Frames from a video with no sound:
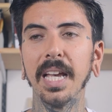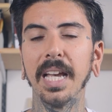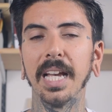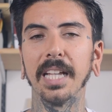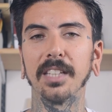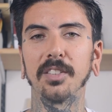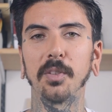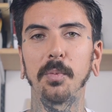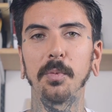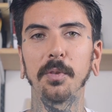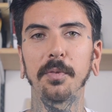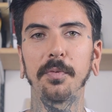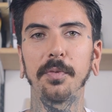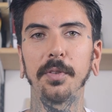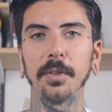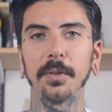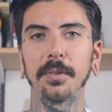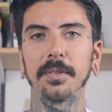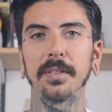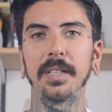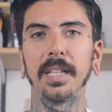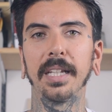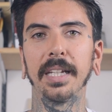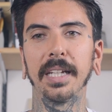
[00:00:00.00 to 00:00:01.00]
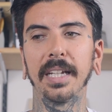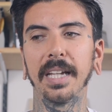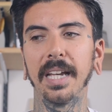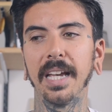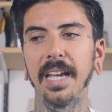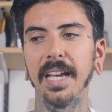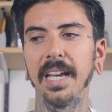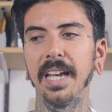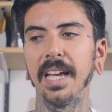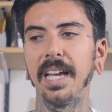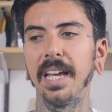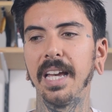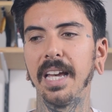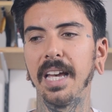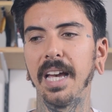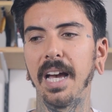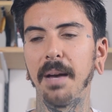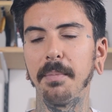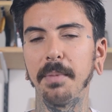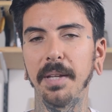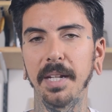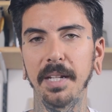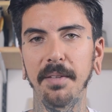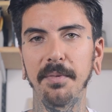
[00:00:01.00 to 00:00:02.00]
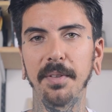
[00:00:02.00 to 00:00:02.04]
it almost feels like, I mean,